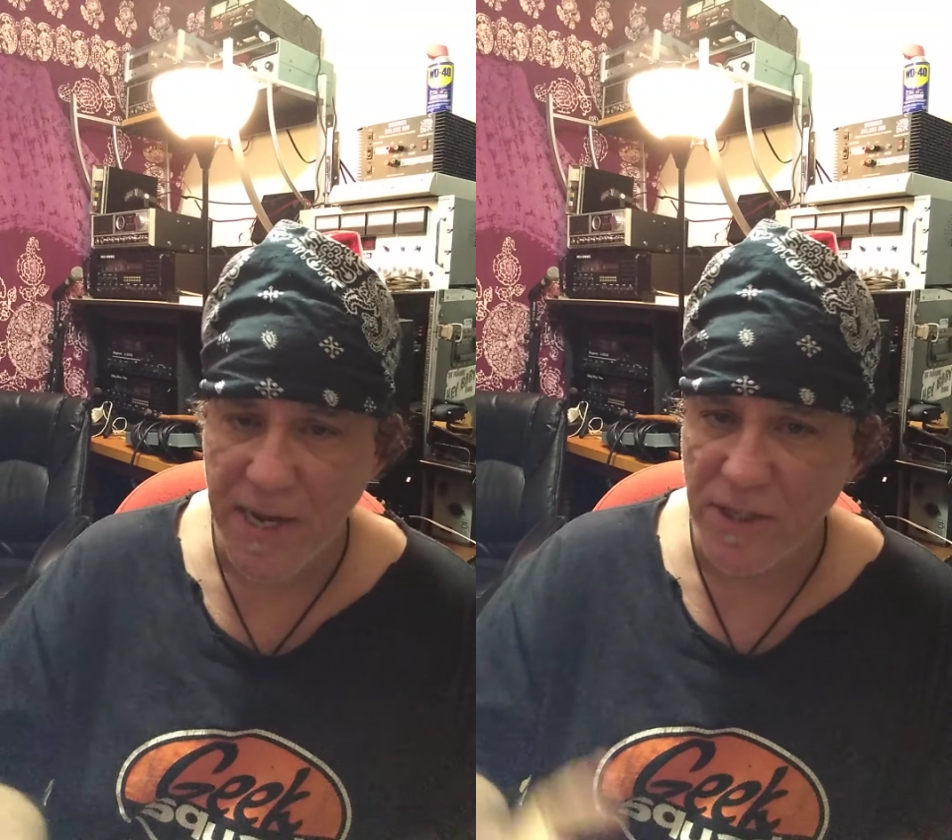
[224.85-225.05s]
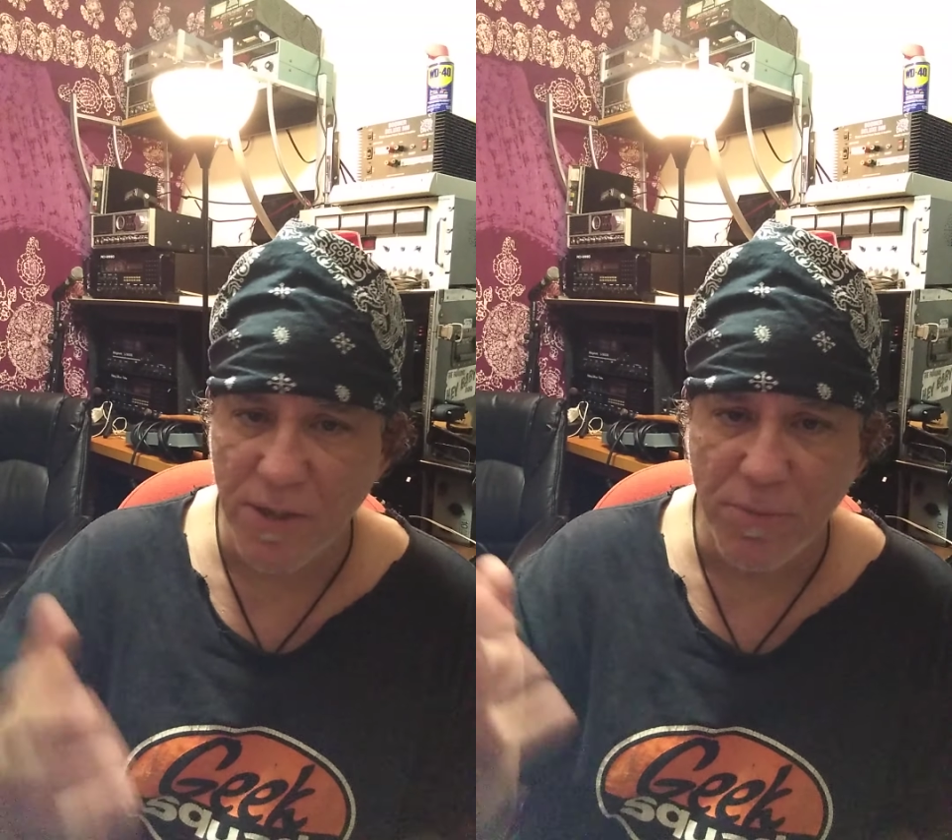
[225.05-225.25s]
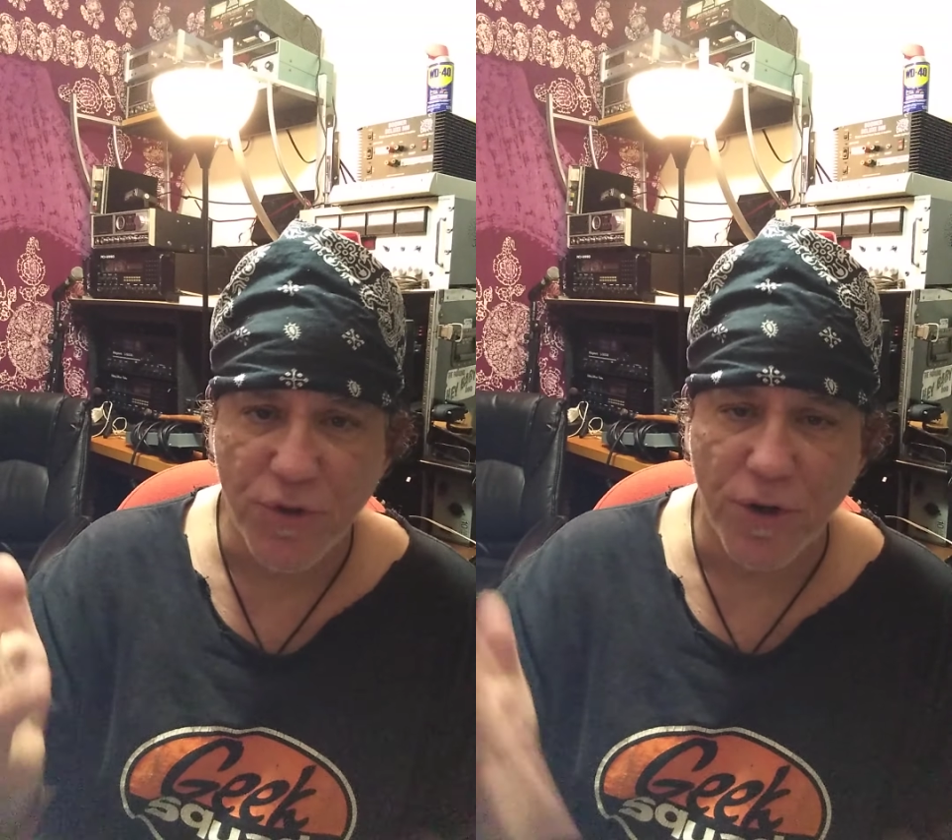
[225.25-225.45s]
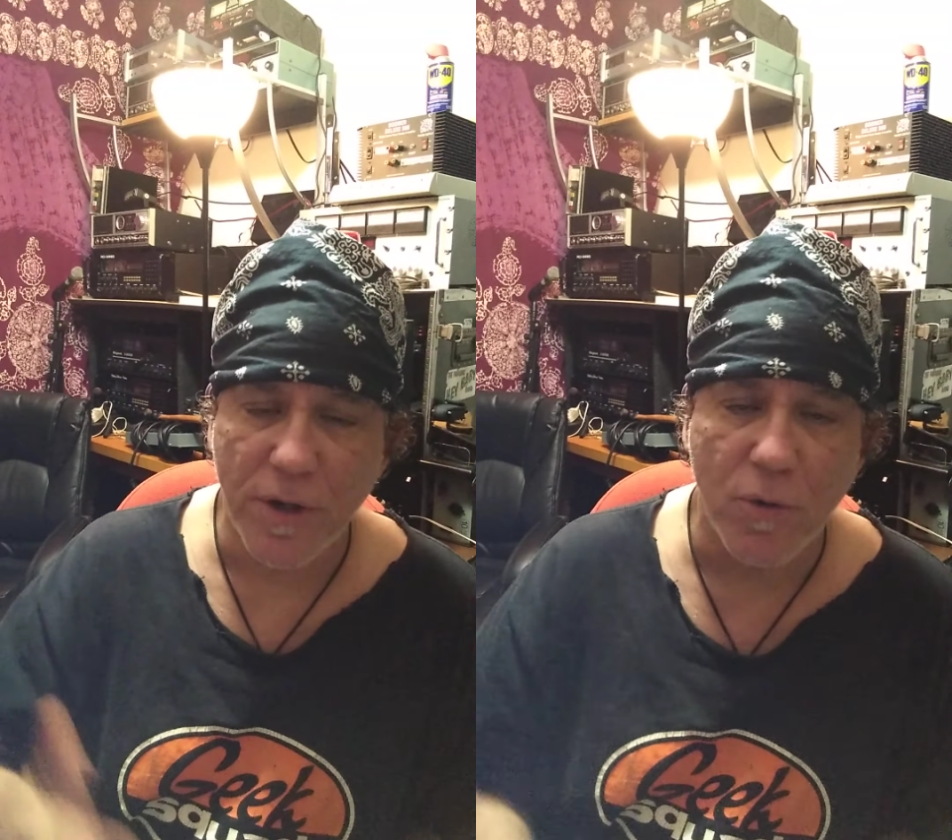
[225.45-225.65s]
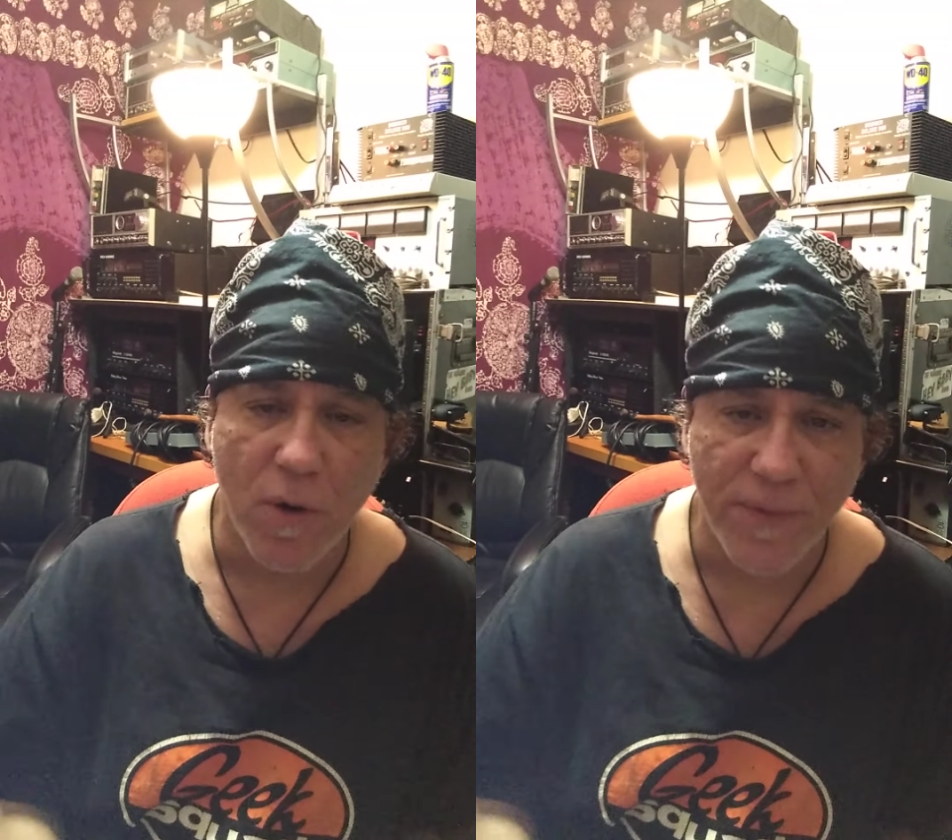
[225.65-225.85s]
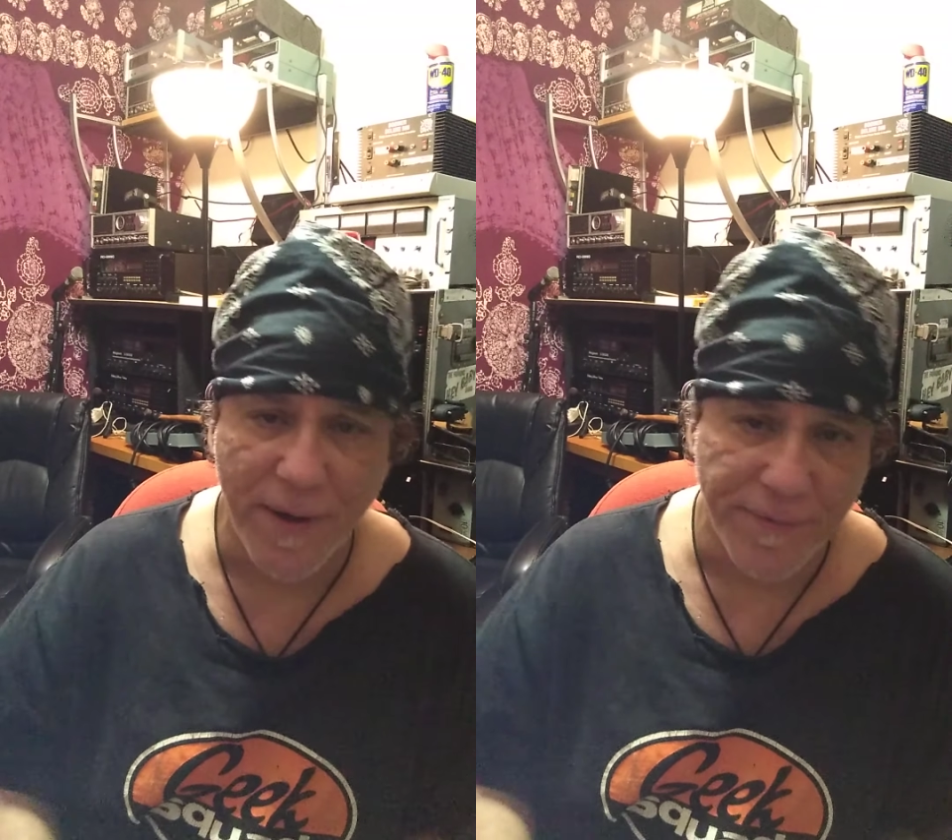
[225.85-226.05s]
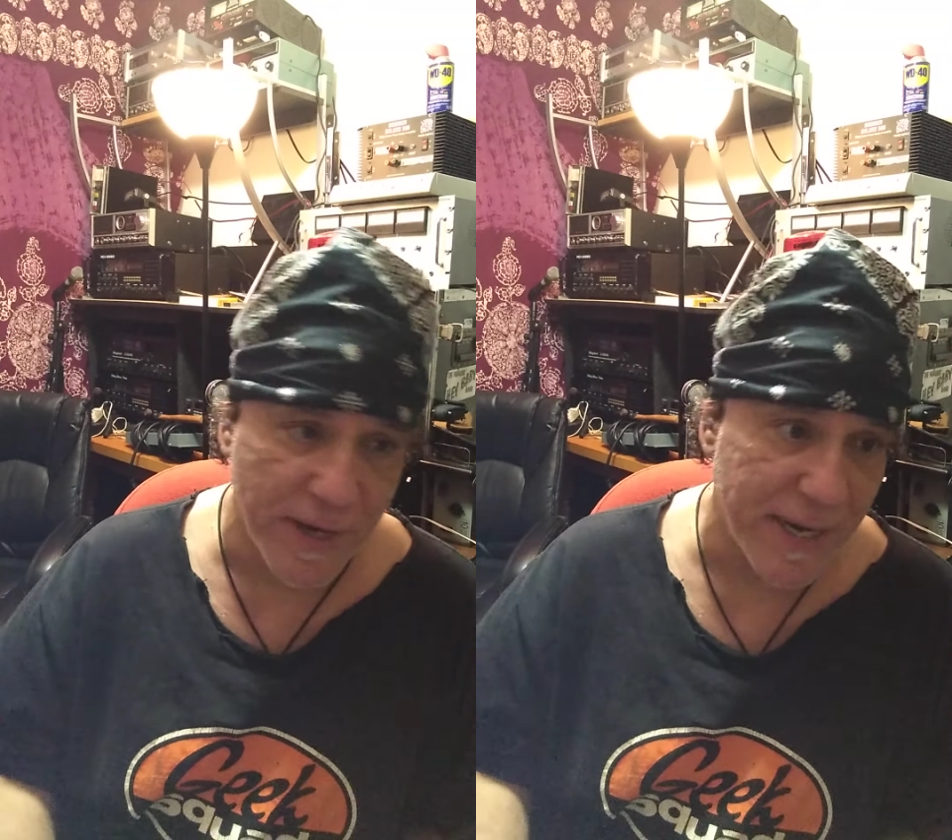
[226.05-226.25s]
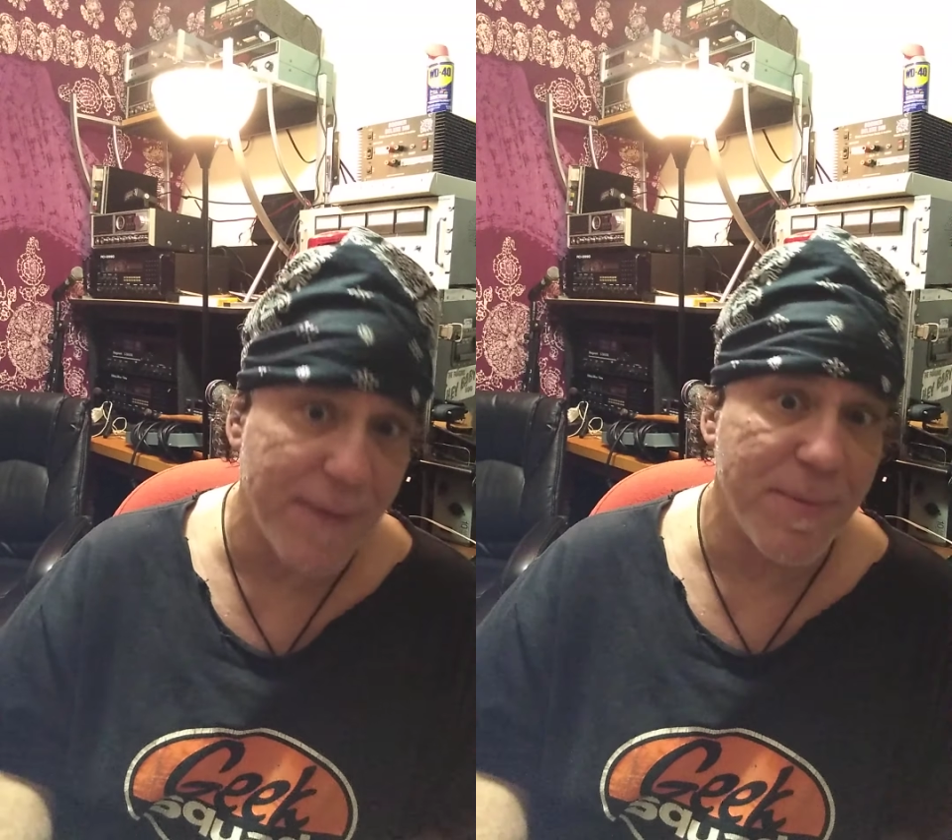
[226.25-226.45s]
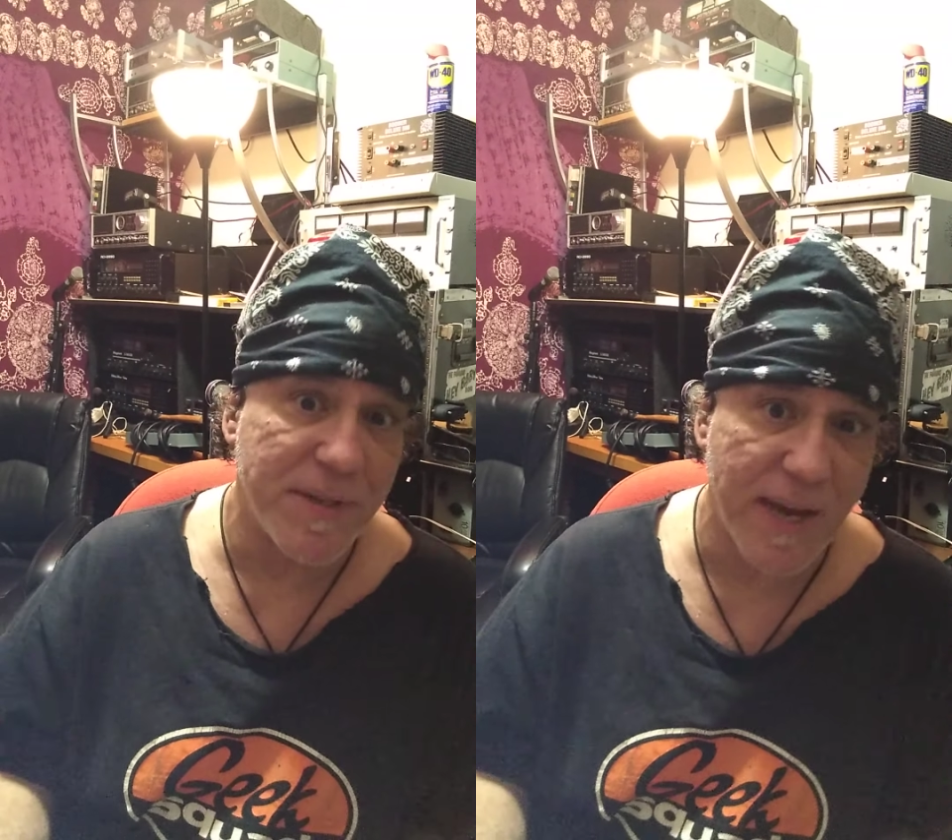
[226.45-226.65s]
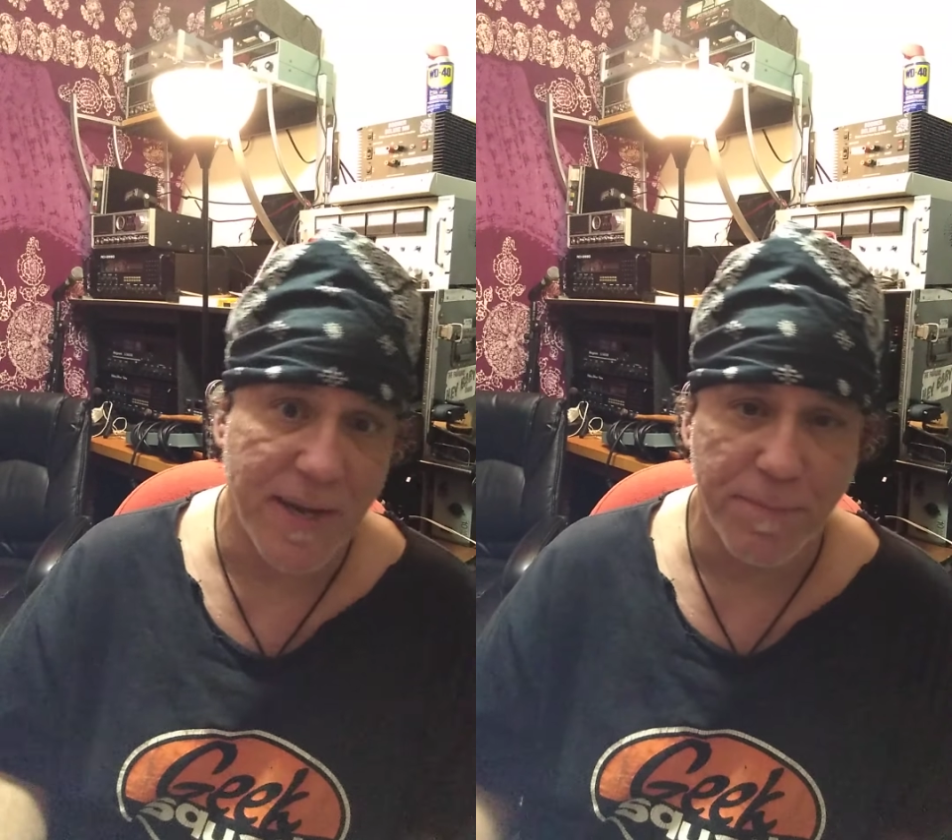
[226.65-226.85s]
He had some jerk off out there
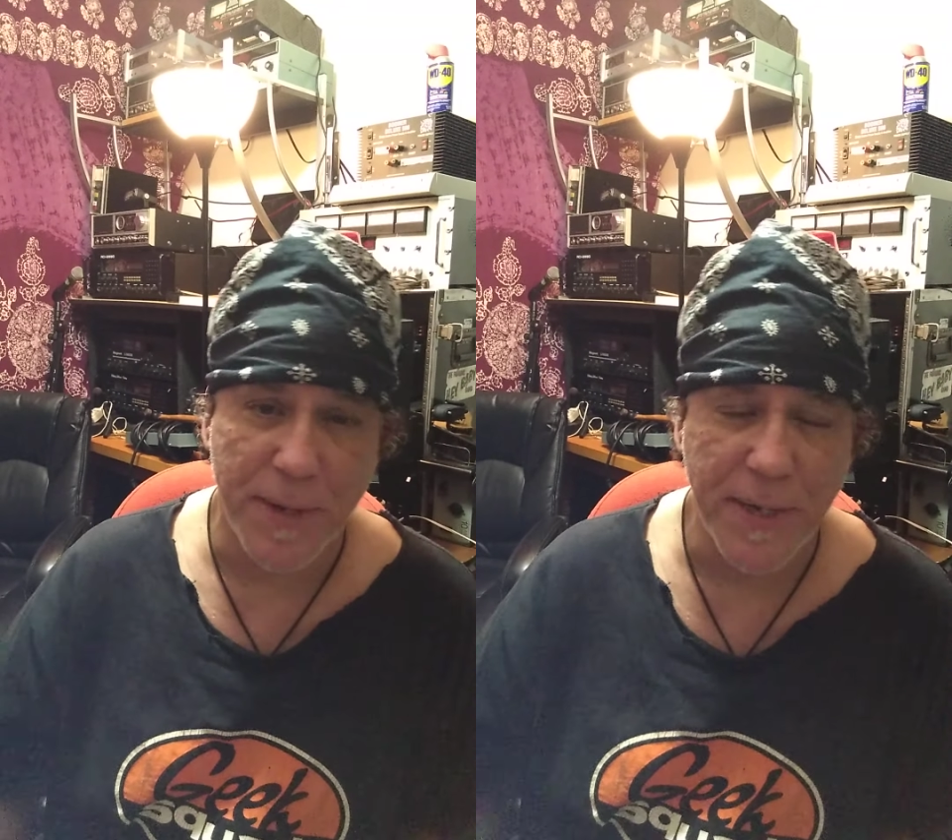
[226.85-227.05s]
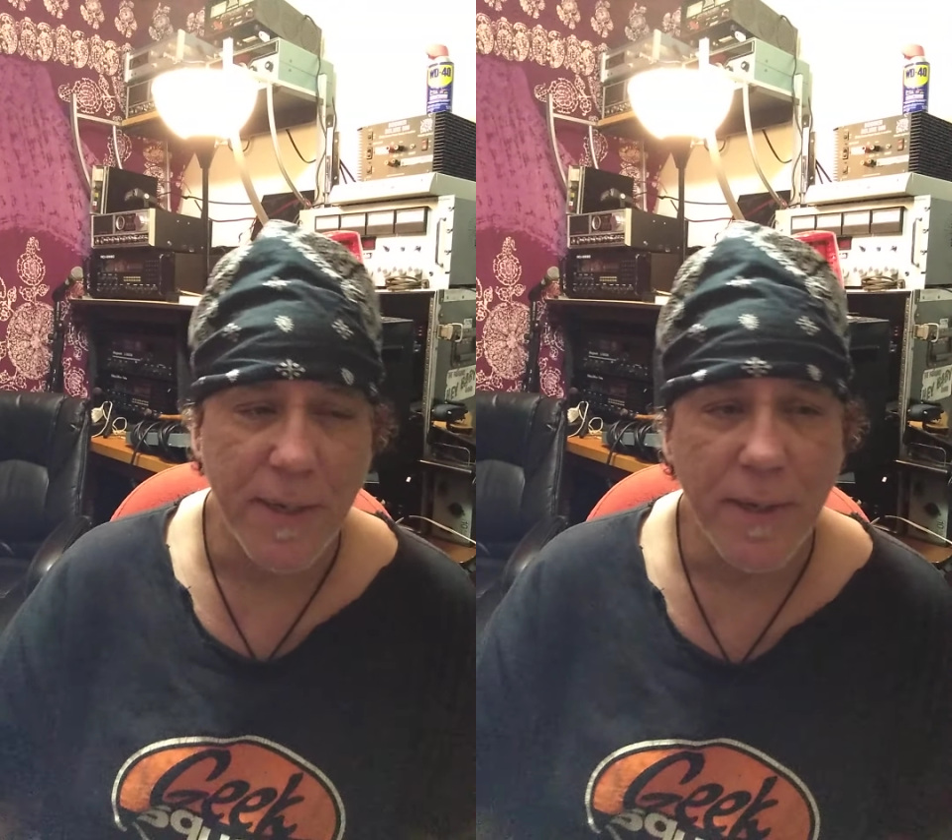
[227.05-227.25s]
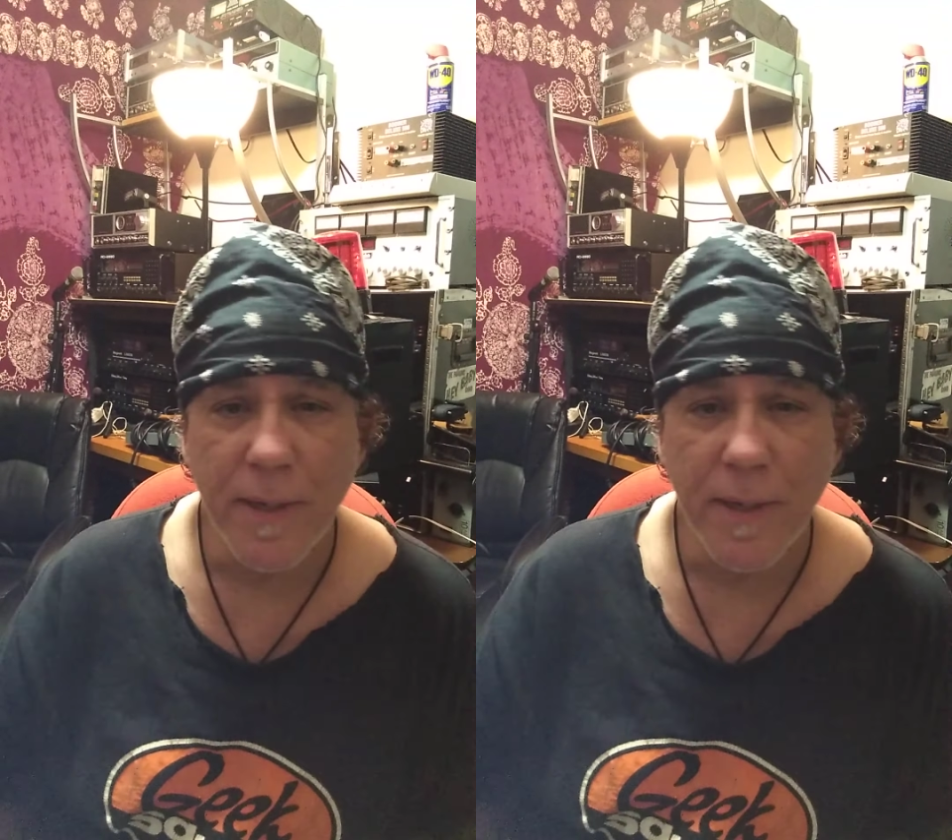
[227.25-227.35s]
imitate me.